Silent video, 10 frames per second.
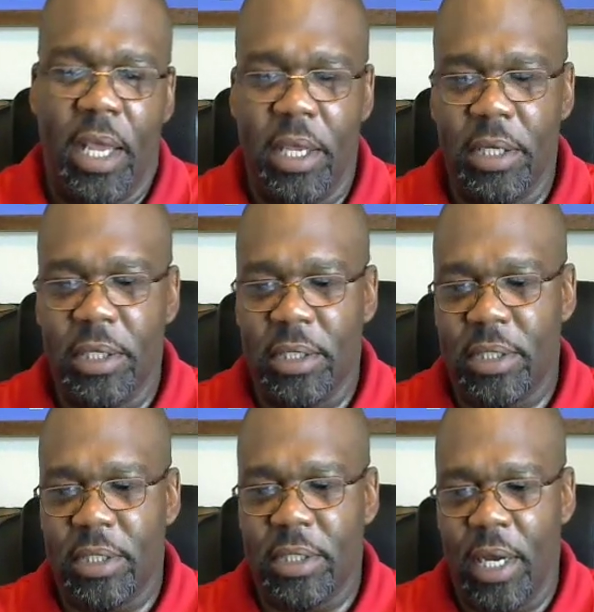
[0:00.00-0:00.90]

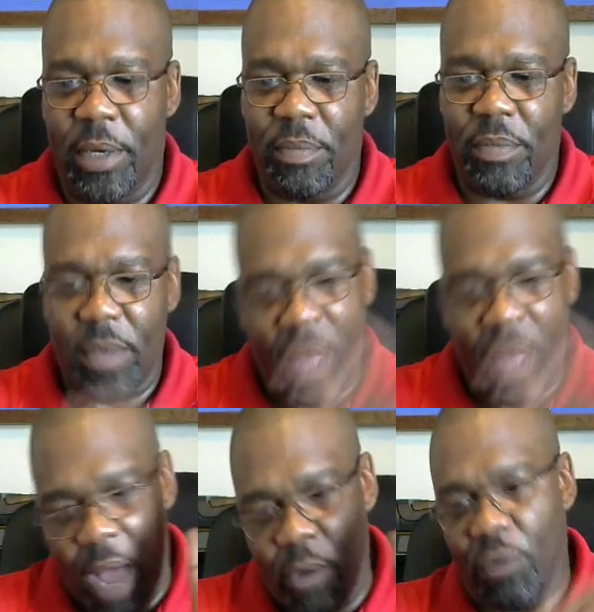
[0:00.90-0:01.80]
He's
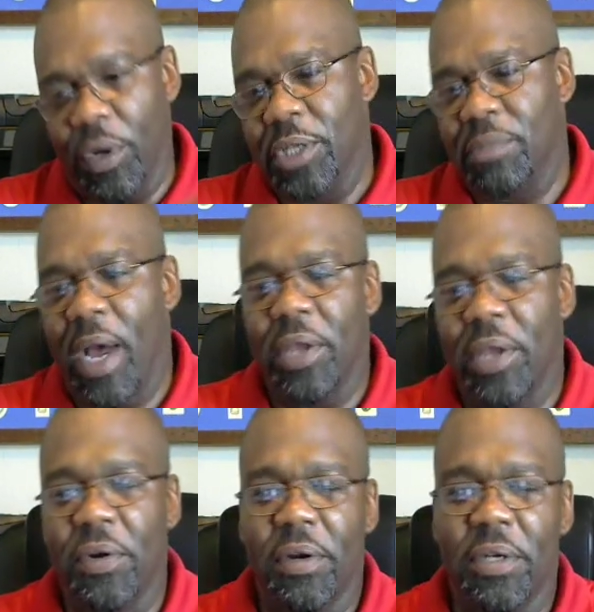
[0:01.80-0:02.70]
I will read his
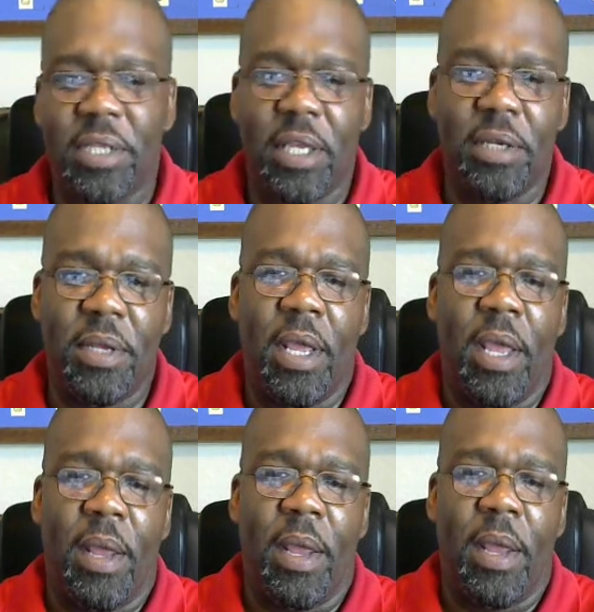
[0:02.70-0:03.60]
bio here in a second,
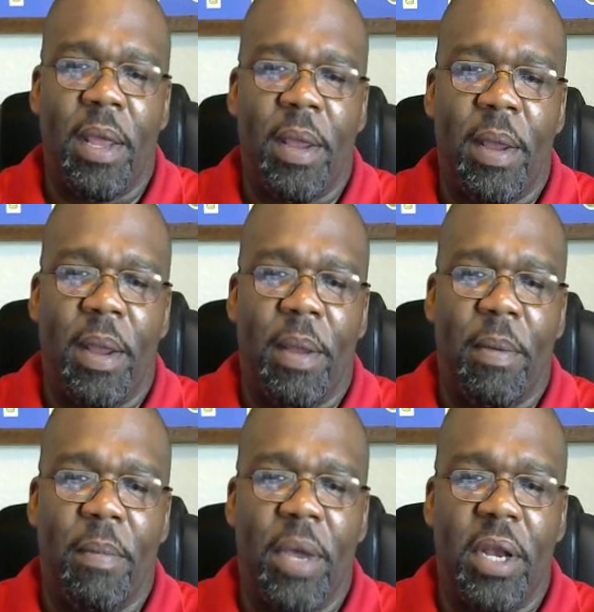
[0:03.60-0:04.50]

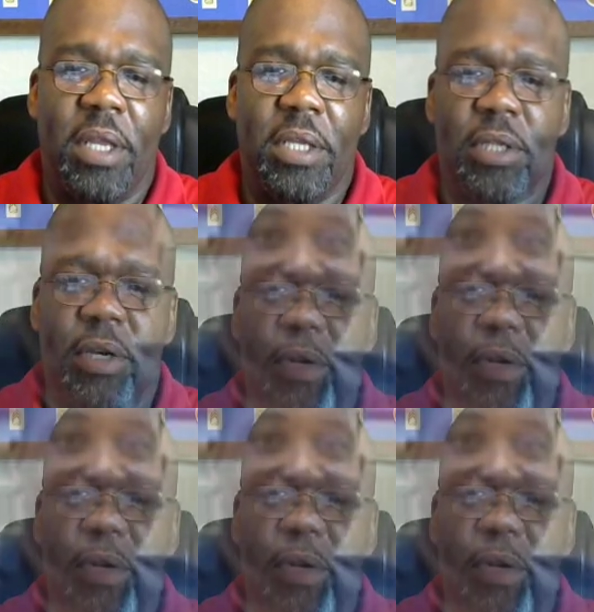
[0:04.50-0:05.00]
but he's